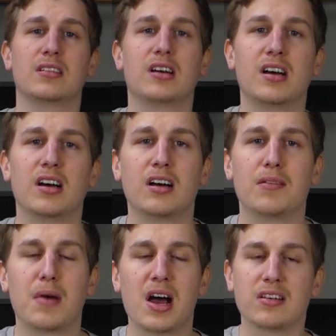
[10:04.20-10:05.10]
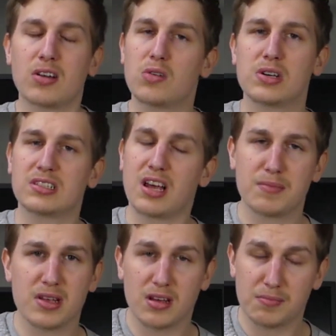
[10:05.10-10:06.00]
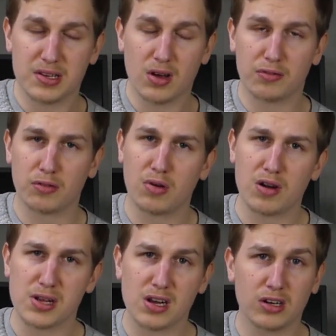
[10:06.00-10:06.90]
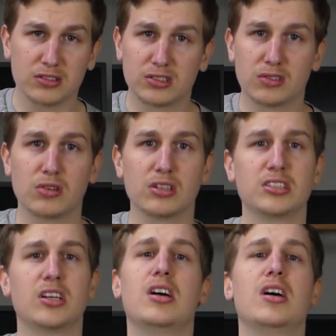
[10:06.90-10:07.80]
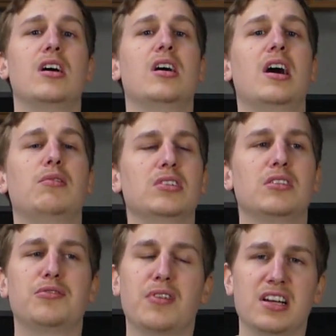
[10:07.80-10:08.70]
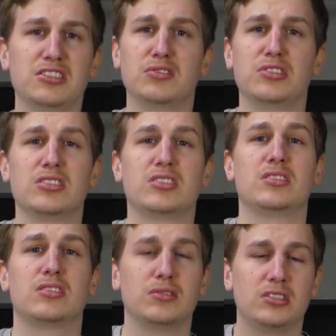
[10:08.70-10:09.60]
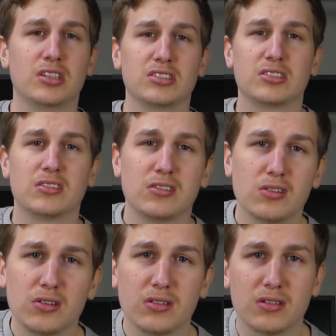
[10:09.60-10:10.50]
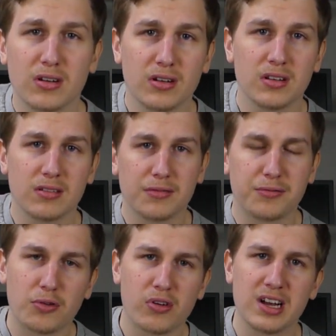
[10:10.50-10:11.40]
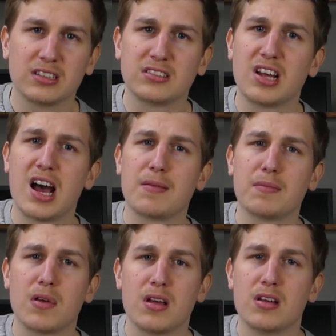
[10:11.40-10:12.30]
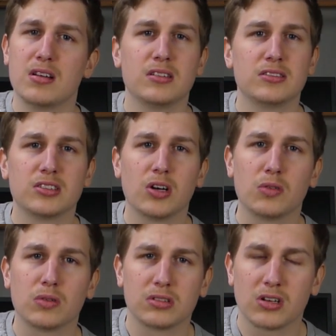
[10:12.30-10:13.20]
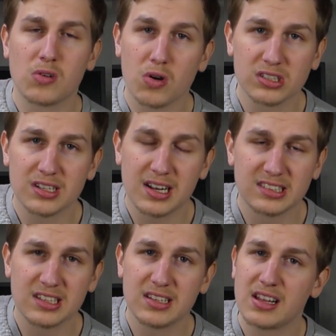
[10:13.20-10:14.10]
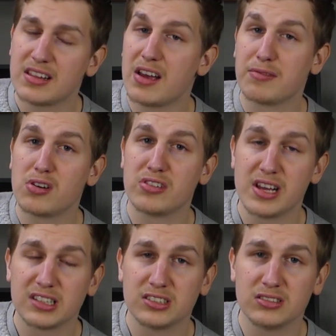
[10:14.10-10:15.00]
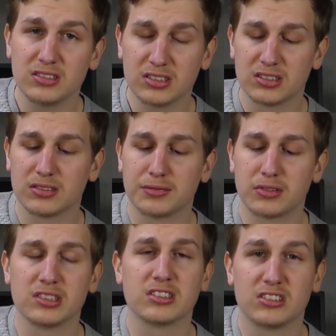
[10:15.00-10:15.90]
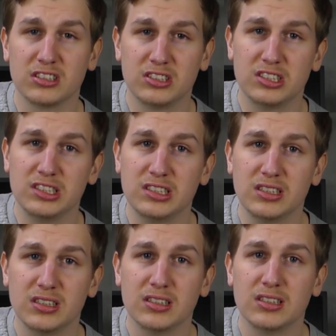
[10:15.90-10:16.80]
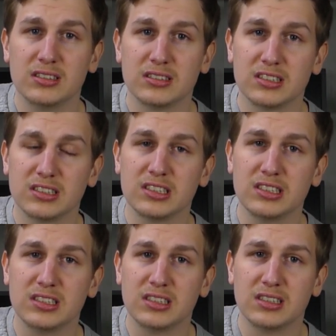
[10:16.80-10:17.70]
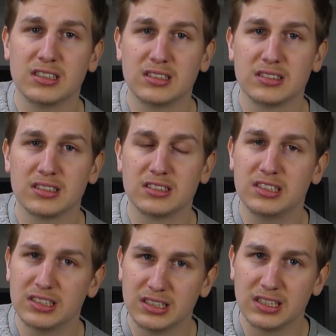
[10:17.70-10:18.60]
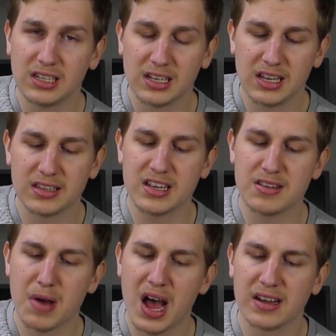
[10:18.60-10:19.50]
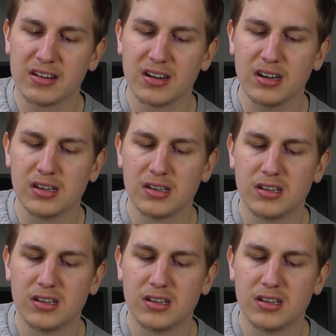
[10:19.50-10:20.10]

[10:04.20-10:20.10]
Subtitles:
I know it can be a bit overwhelming, all those chords. I would advise you to just learn 4 at a time. So the chords that I said that have connections, for instance the G, the C, the D and the E minor,